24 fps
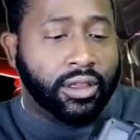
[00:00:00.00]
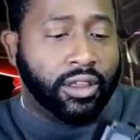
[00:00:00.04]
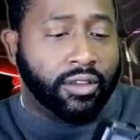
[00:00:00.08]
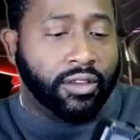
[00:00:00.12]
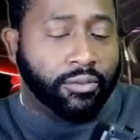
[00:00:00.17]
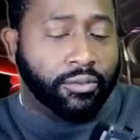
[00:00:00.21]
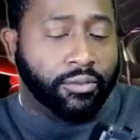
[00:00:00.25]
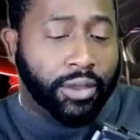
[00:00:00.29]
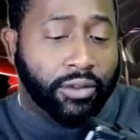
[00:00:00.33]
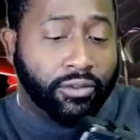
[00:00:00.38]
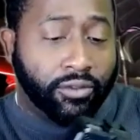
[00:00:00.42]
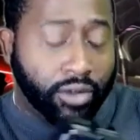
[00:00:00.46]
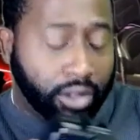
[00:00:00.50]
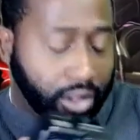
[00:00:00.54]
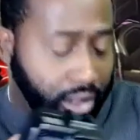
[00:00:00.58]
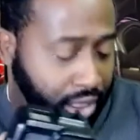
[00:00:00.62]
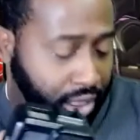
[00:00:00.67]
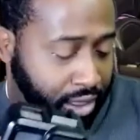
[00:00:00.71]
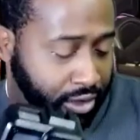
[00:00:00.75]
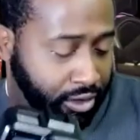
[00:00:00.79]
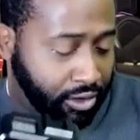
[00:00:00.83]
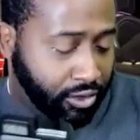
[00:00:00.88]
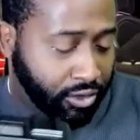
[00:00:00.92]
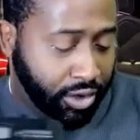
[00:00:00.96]
I've been
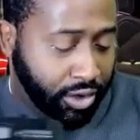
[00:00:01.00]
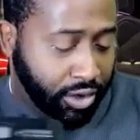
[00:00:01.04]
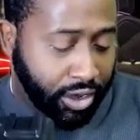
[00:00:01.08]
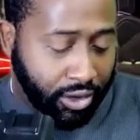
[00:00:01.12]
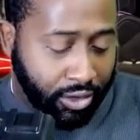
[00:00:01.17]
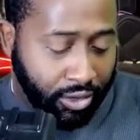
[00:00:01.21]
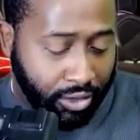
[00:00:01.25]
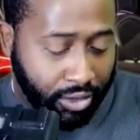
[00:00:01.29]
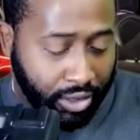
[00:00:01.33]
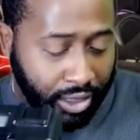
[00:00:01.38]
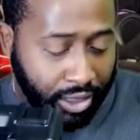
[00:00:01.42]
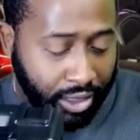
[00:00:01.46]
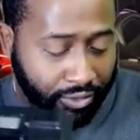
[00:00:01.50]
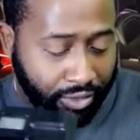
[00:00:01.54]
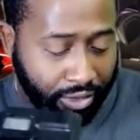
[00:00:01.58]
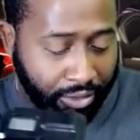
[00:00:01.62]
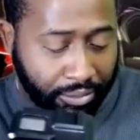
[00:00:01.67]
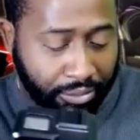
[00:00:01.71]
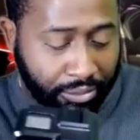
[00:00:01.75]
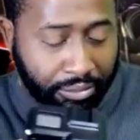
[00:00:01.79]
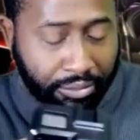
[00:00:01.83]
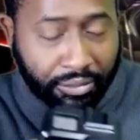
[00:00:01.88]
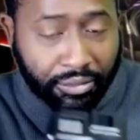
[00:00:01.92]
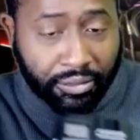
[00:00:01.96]
really critical of
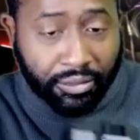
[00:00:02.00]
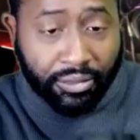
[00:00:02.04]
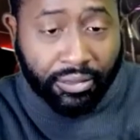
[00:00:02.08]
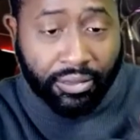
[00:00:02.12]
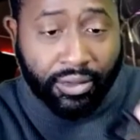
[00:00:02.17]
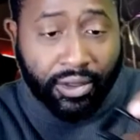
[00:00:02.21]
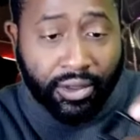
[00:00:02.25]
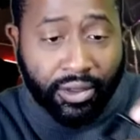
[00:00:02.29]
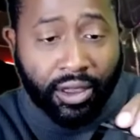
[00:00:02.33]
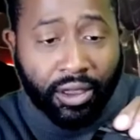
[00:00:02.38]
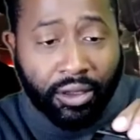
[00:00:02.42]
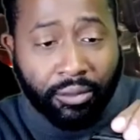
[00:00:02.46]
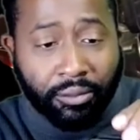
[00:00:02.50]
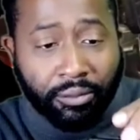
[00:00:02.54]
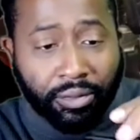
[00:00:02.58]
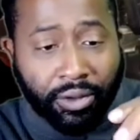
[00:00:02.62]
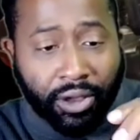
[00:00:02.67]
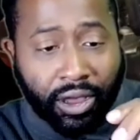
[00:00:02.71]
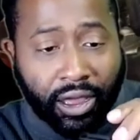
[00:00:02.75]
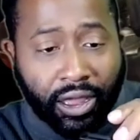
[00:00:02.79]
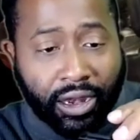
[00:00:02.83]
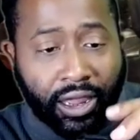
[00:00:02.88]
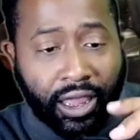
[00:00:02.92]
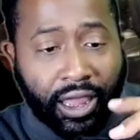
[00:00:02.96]
them,
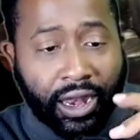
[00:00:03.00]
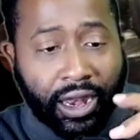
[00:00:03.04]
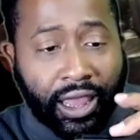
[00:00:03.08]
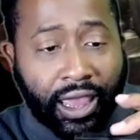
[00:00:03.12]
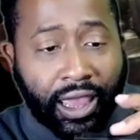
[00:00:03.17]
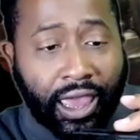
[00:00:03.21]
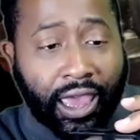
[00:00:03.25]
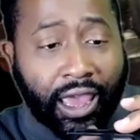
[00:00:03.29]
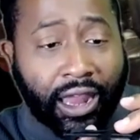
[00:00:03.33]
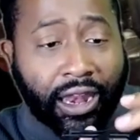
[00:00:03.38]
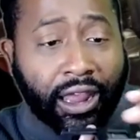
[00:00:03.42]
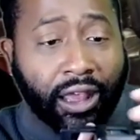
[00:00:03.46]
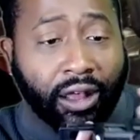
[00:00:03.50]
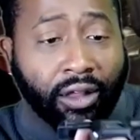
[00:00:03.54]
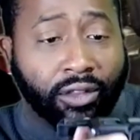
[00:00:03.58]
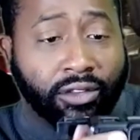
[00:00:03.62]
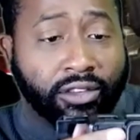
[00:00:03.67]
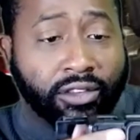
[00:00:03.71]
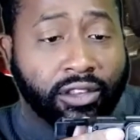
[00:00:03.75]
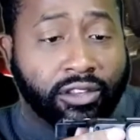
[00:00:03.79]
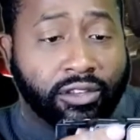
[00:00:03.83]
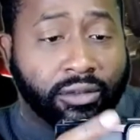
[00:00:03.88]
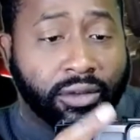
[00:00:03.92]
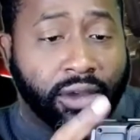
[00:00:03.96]
but in a handheld
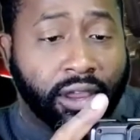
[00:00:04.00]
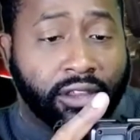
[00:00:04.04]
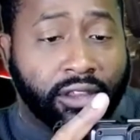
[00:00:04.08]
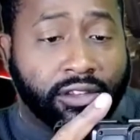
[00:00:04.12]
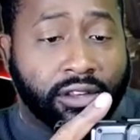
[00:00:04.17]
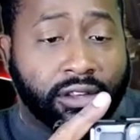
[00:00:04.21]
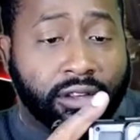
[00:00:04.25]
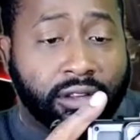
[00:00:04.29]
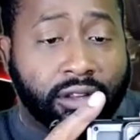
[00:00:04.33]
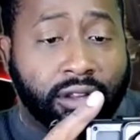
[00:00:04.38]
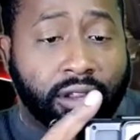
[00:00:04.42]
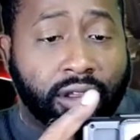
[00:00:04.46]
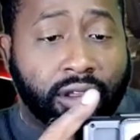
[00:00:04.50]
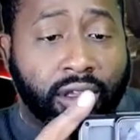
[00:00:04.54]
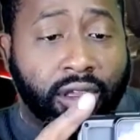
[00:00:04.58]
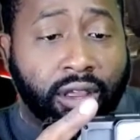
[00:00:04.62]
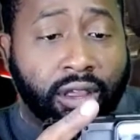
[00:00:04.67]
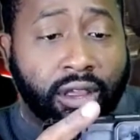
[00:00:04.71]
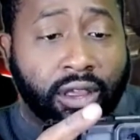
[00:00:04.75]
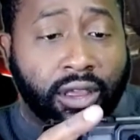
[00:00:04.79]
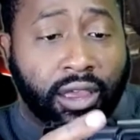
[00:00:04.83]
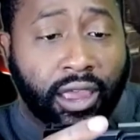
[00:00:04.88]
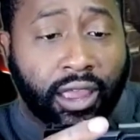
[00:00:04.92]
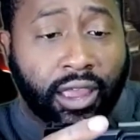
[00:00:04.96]
situation,
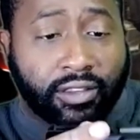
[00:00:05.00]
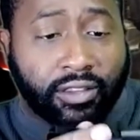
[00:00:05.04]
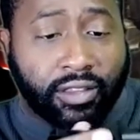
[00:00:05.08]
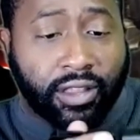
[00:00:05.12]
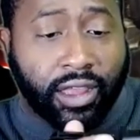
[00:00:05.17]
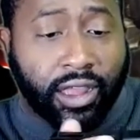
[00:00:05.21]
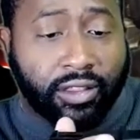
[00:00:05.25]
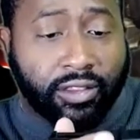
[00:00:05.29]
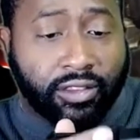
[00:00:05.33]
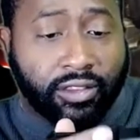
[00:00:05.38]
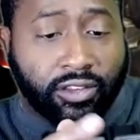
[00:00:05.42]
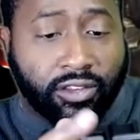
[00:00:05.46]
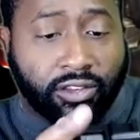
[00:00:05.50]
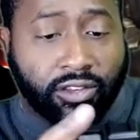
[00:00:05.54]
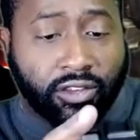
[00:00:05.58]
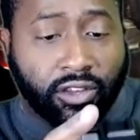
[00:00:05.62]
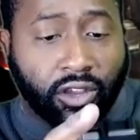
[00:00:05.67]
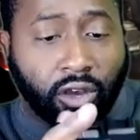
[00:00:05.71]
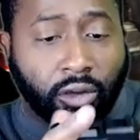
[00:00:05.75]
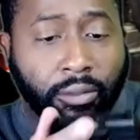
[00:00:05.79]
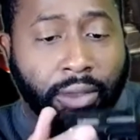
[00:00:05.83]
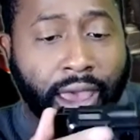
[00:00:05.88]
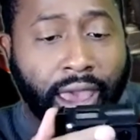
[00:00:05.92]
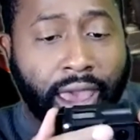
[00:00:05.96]
it's not
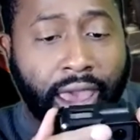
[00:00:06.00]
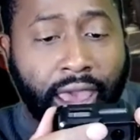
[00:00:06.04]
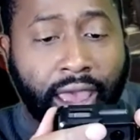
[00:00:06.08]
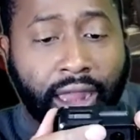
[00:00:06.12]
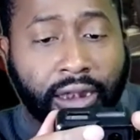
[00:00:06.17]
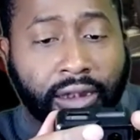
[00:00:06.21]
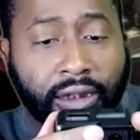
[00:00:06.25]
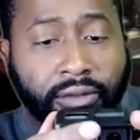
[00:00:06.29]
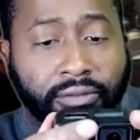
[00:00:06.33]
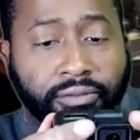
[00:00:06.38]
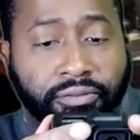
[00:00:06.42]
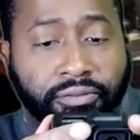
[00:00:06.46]
so bad.